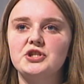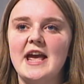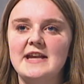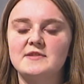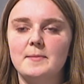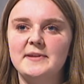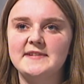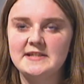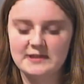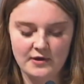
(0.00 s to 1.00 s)
change the
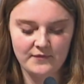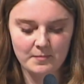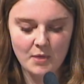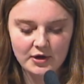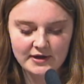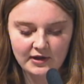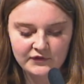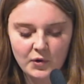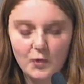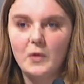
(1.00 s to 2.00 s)
position of the monarch
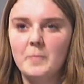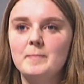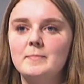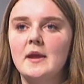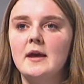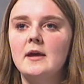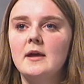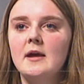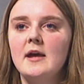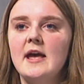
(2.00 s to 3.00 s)
at all.
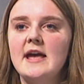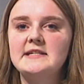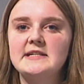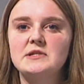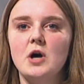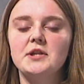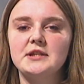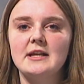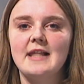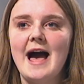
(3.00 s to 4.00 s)
It does not
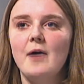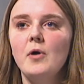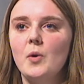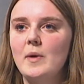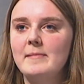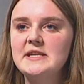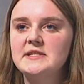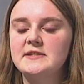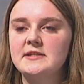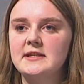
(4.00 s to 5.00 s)
allow women
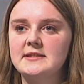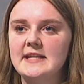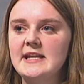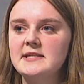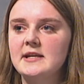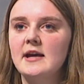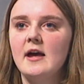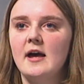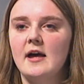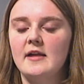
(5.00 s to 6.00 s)
to succeed
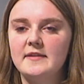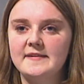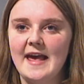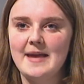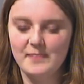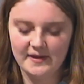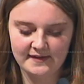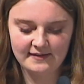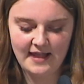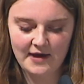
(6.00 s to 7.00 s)
the same as
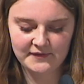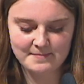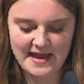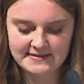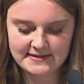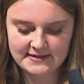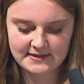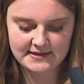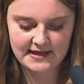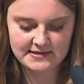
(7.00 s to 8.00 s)
it allows men to
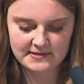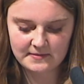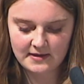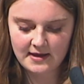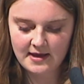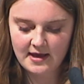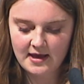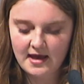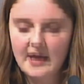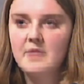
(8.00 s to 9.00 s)
succeed.
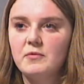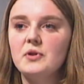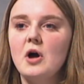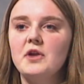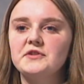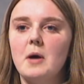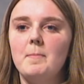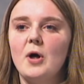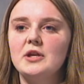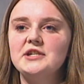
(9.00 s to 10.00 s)
It will not
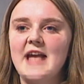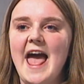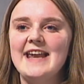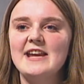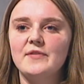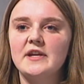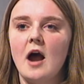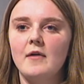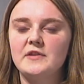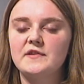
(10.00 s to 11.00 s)
abolish any of the
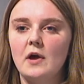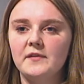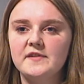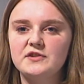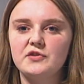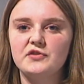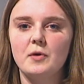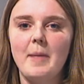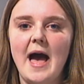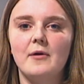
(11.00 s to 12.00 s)
current
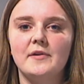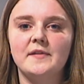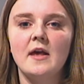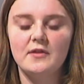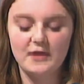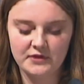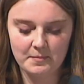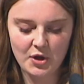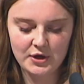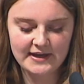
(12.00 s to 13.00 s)
constitutional powers that the
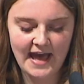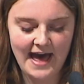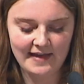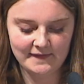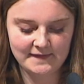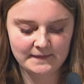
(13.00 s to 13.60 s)
monarch has.